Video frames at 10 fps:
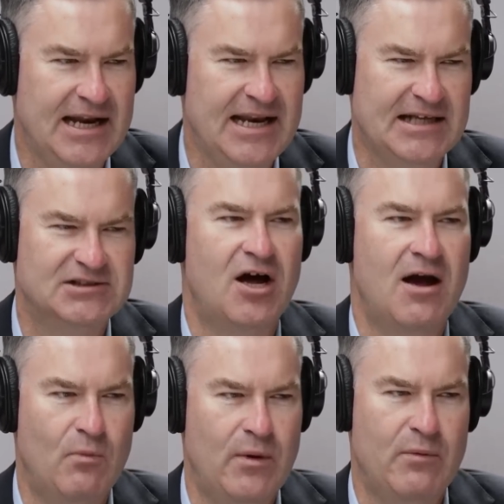next
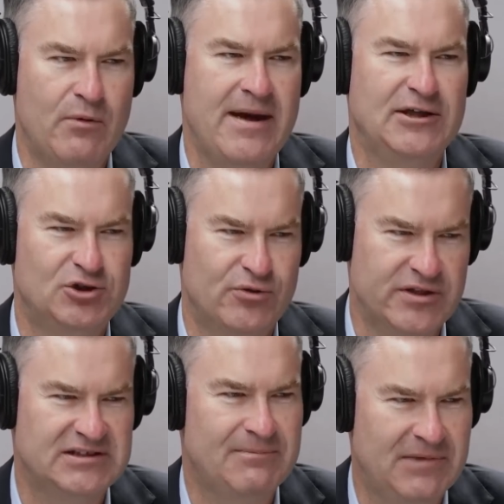time we will make sure
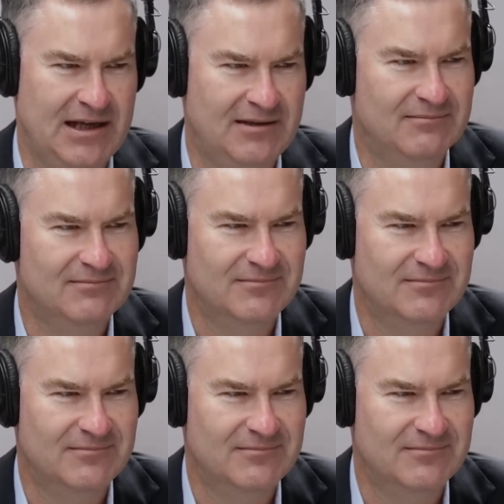that somebody